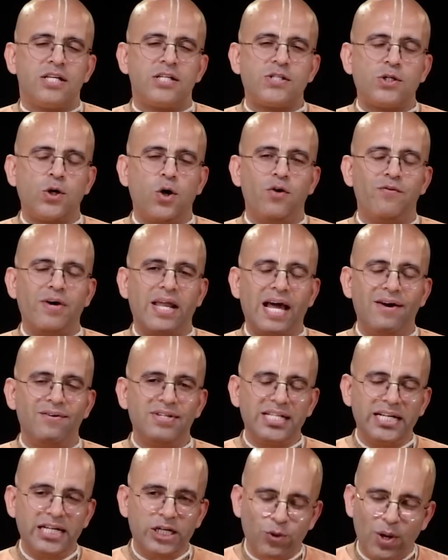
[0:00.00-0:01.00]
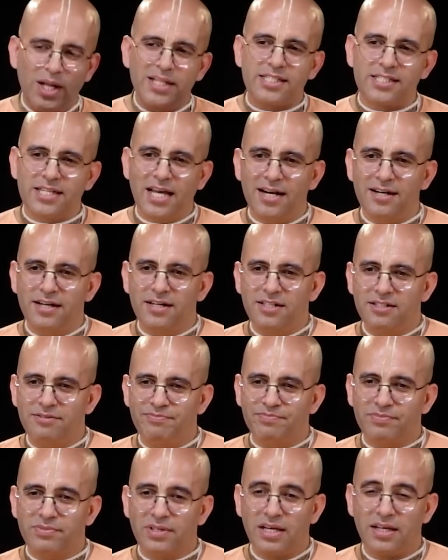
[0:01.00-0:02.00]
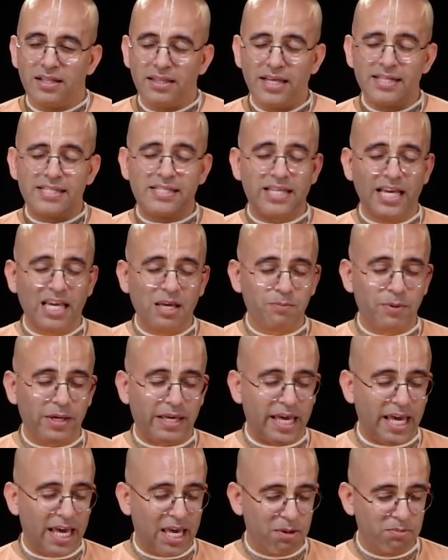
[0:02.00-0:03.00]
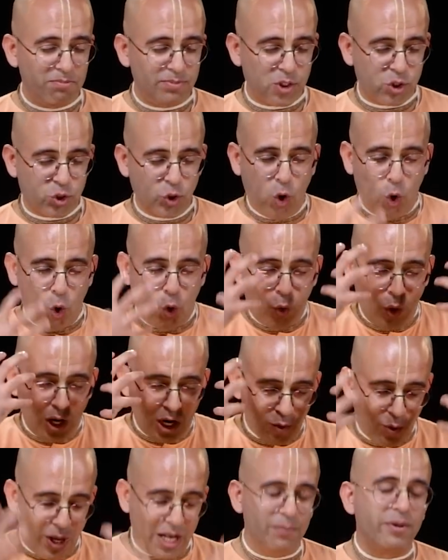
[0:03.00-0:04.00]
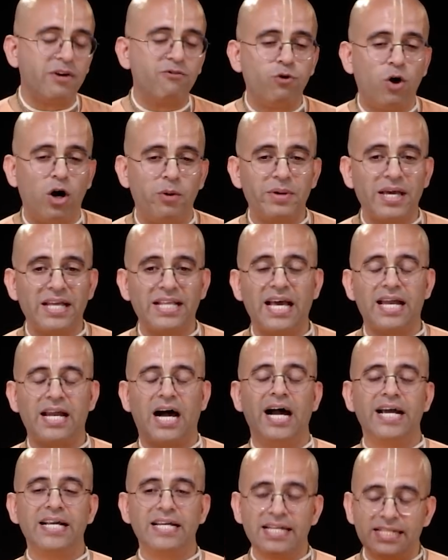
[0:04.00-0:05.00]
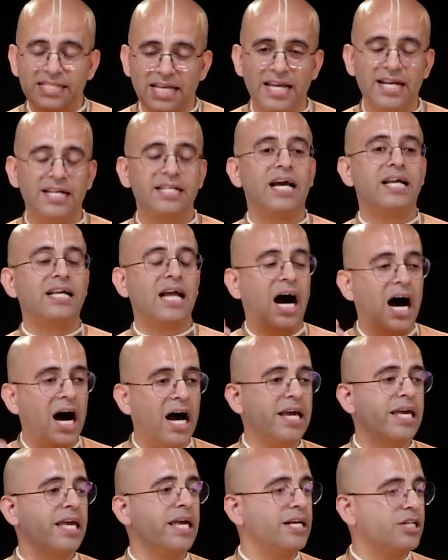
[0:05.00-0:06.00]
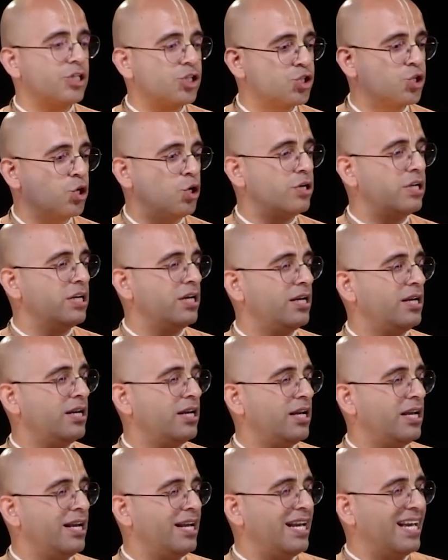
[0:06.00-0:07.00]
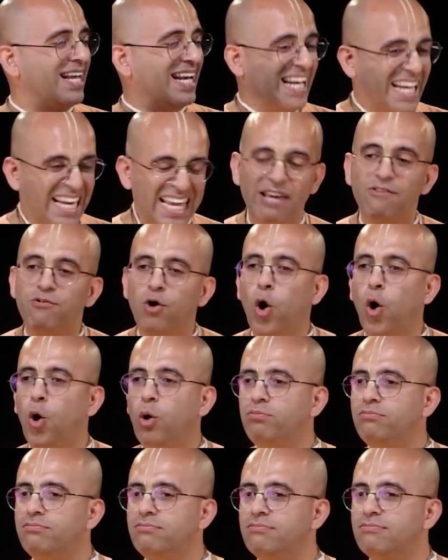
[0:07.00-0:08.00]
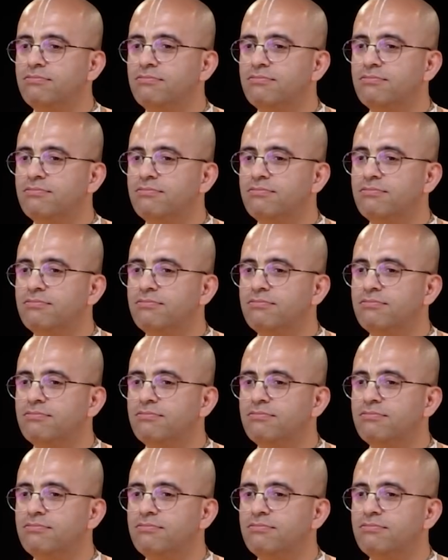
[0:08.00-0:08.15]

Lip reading: So when I was in 12th standard, this thing became so overwhelming for me that I decided that I should leave home,